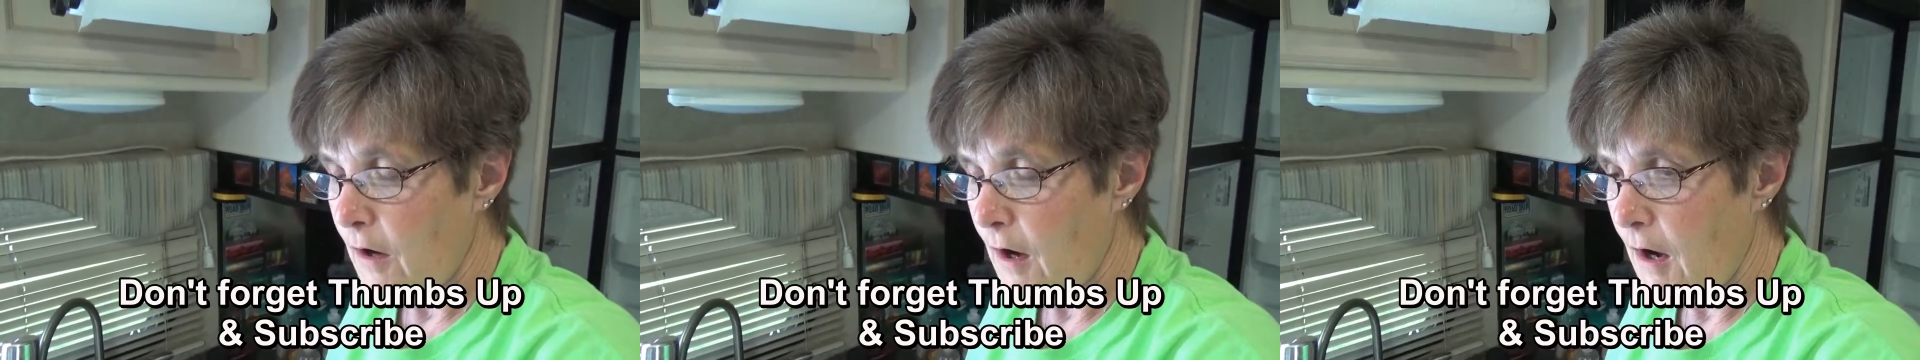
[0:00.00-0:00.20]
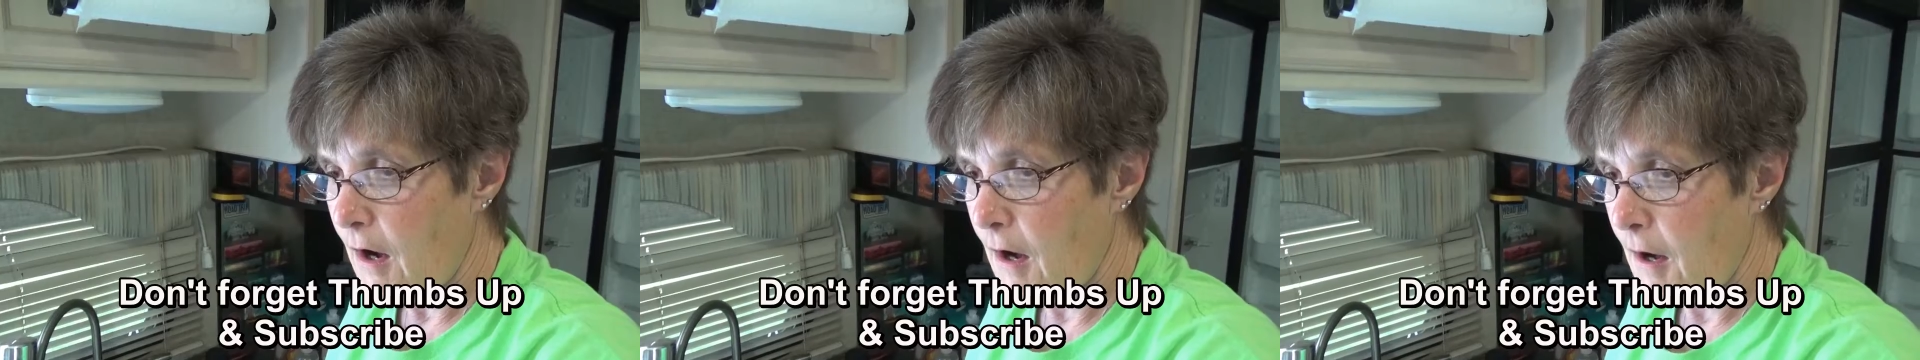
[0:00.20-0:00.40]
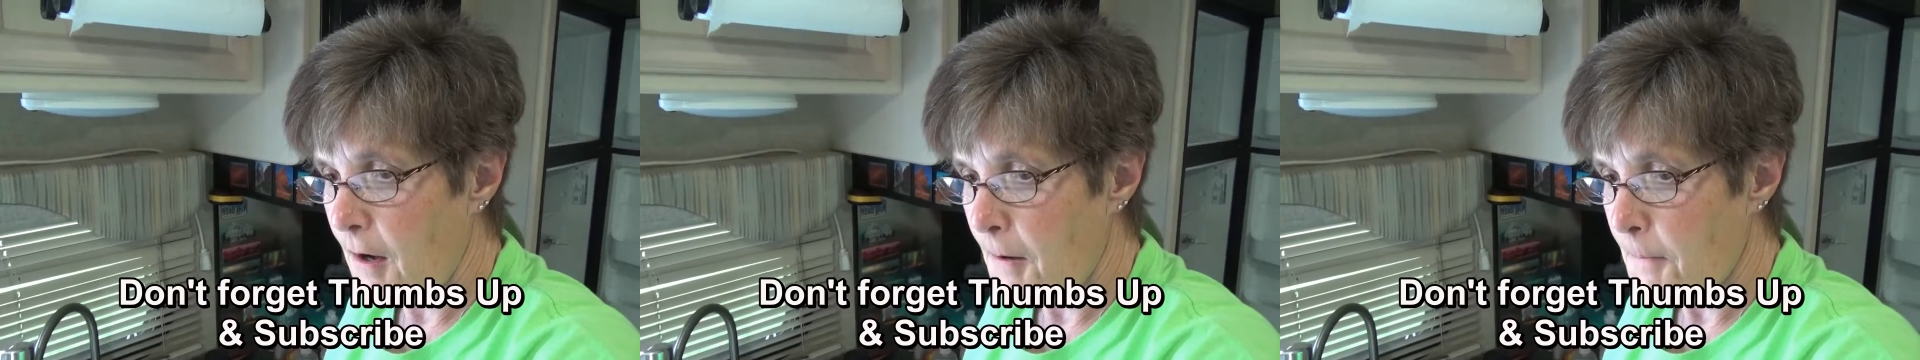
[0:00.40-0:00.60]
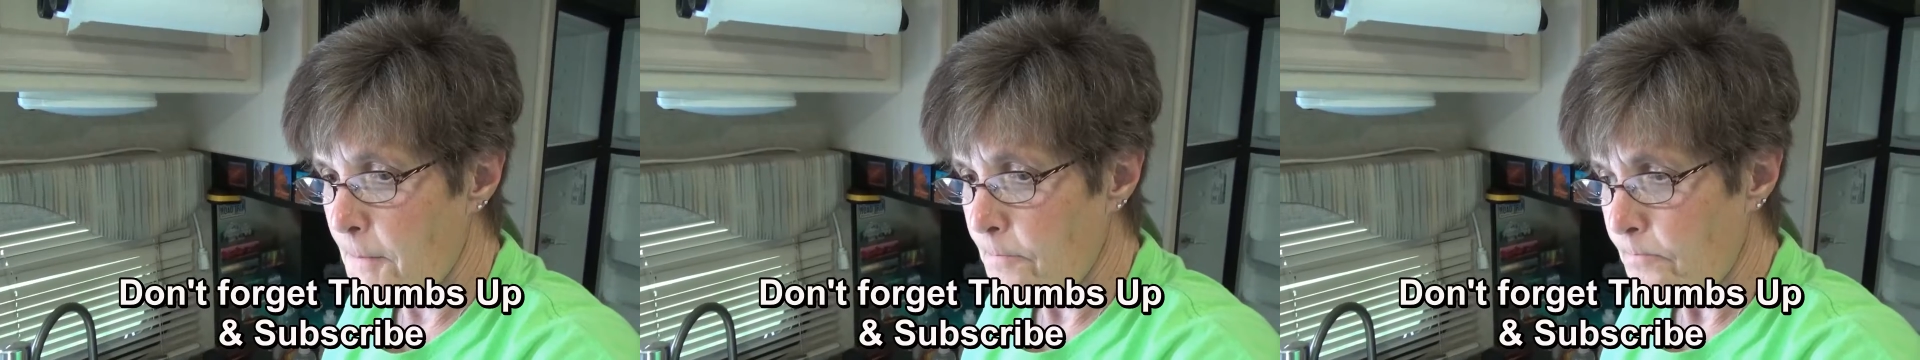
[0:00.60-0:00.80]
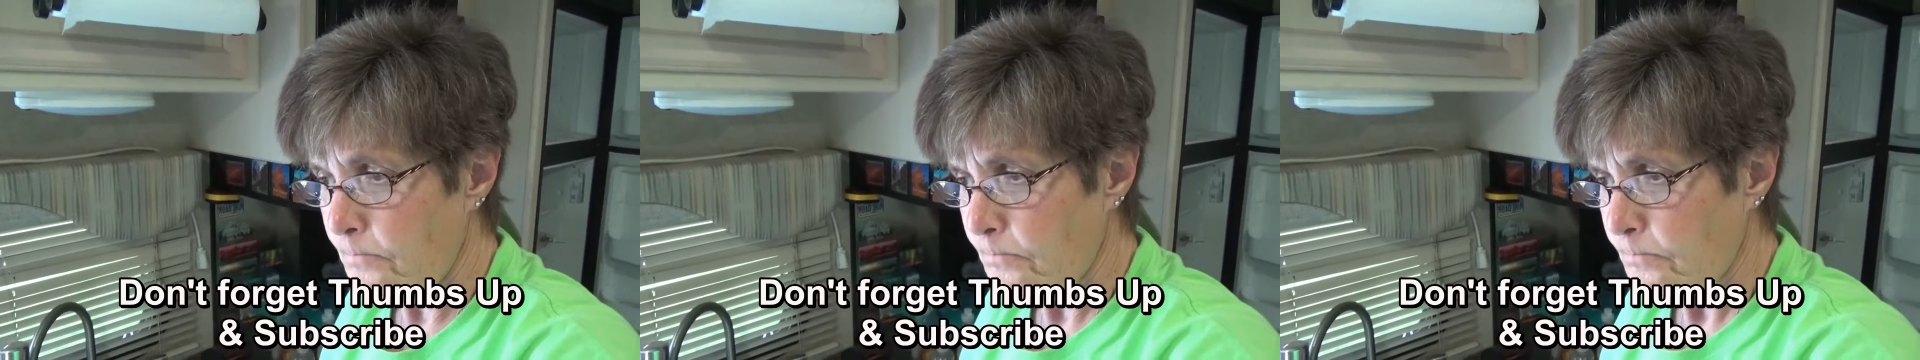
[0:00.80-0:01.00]

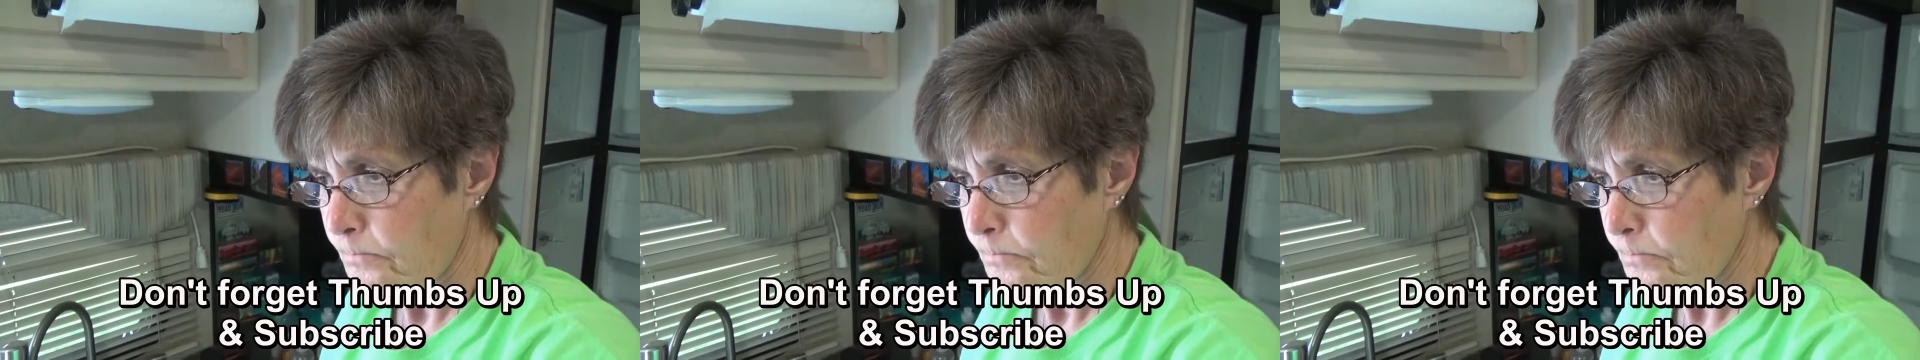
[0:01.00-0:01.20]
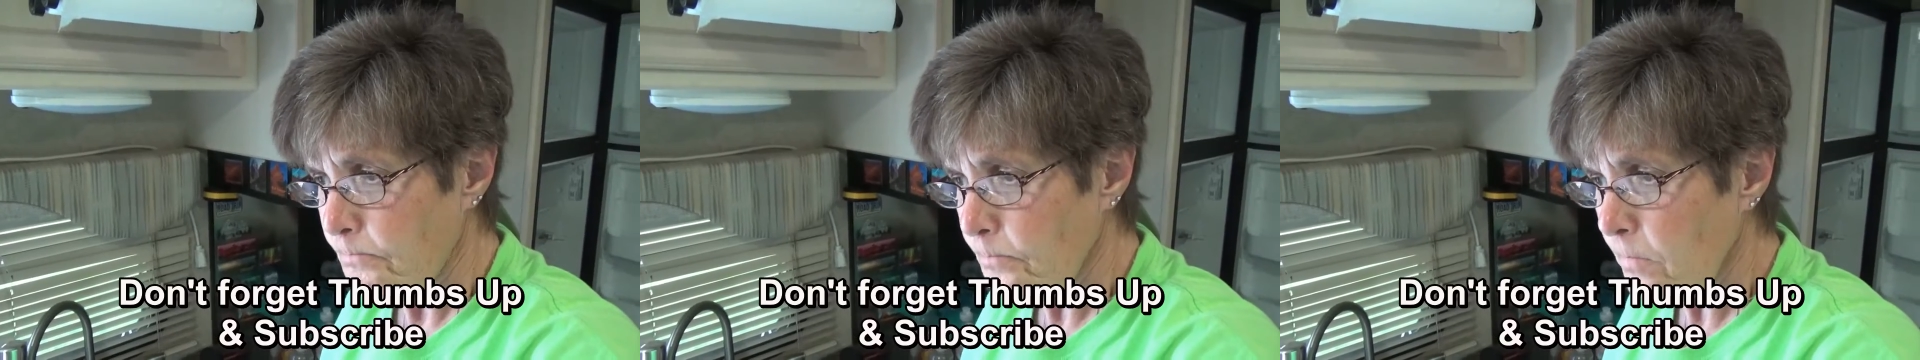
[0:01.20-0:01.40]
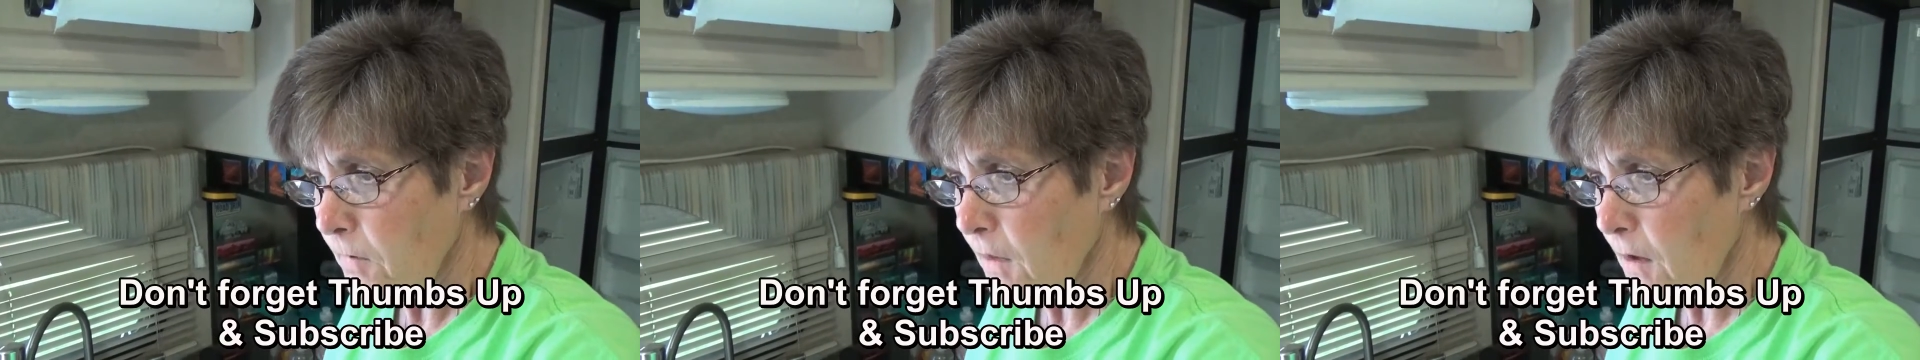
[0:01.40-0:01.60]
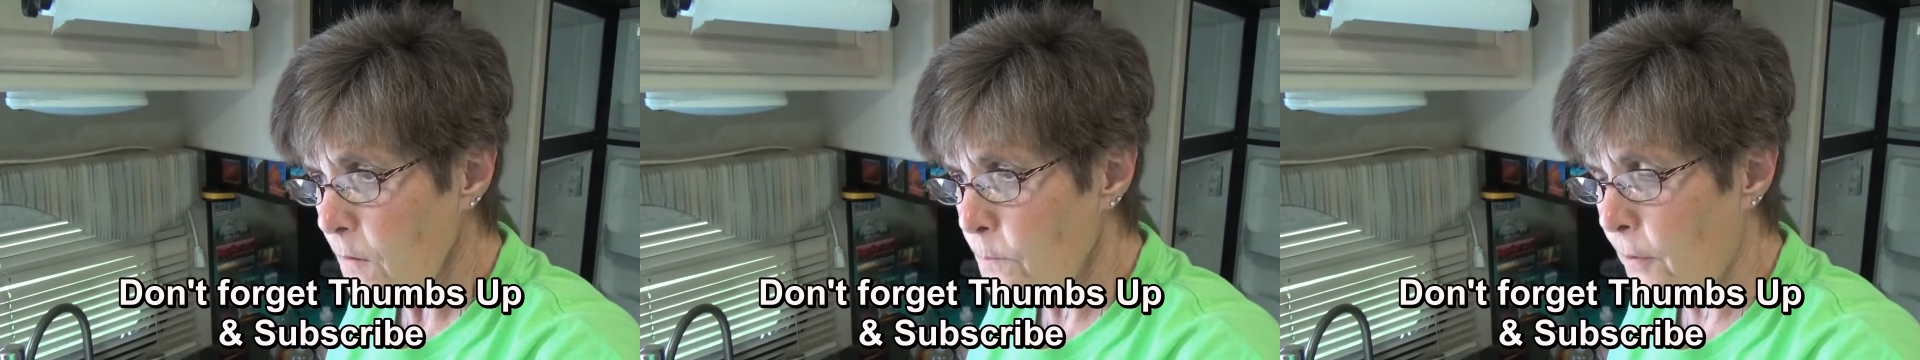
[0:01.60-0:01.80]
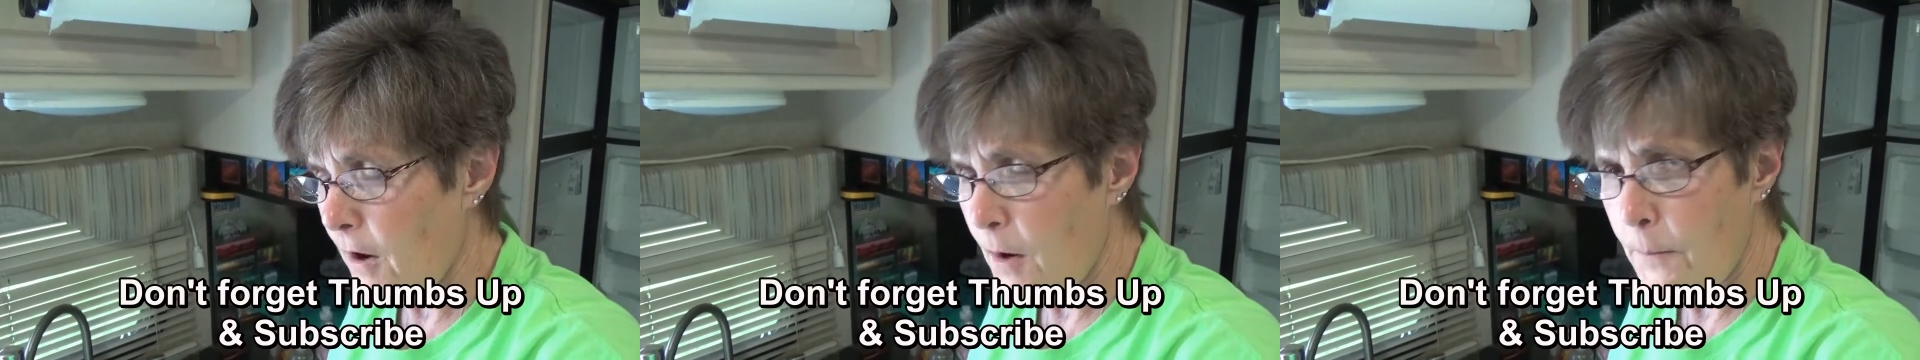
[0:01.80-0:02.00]

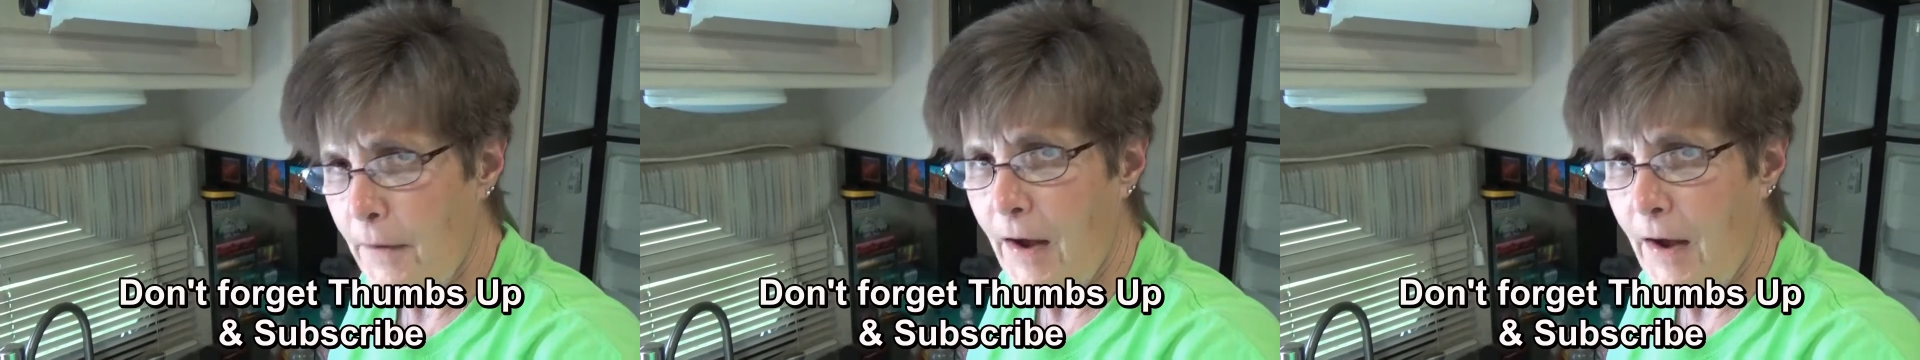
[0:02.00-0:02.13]
pump,